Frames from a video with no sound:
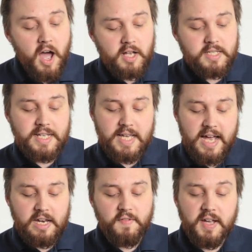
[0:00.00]
uh, so that's
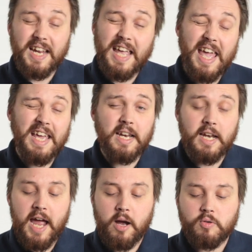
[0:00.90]
handy for getting it in
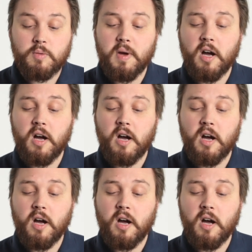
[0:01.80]
and out,